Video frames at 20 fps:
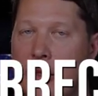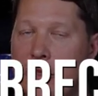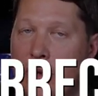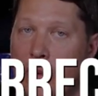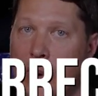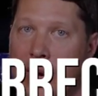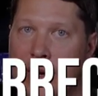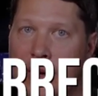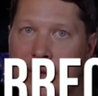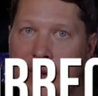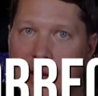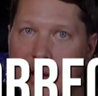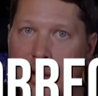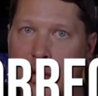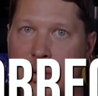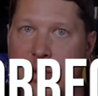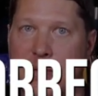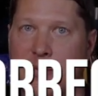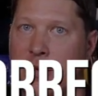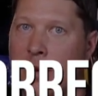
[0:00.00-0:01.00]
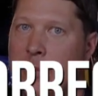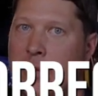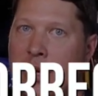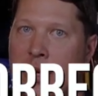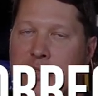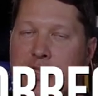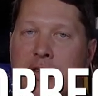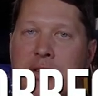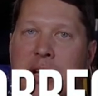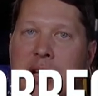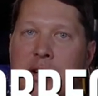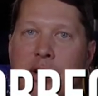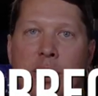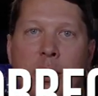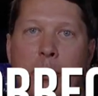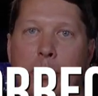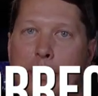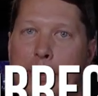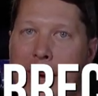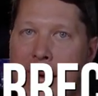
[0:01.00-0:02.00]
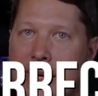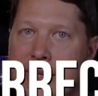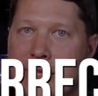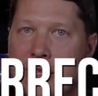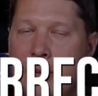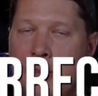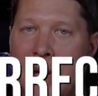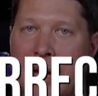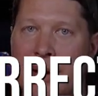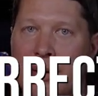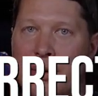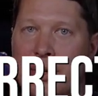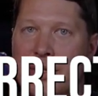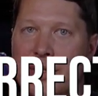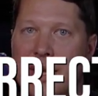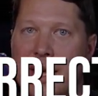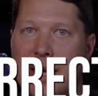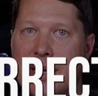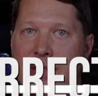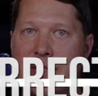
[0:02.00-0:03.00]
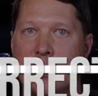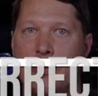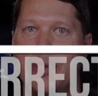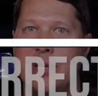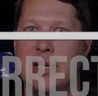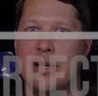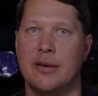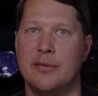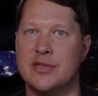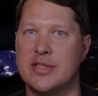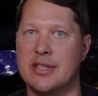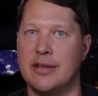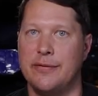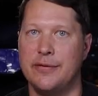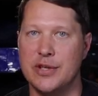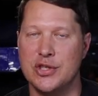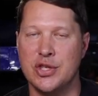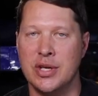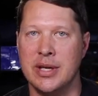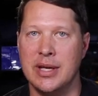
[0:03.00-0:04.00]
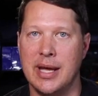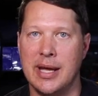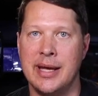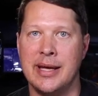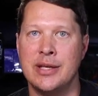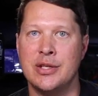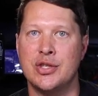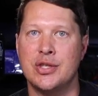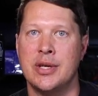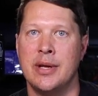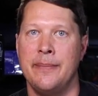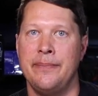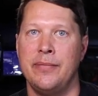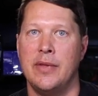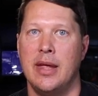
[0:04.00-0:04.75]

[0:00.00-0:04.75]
The wire that goes from the alternator back to the batteries has to be of sufficient gauge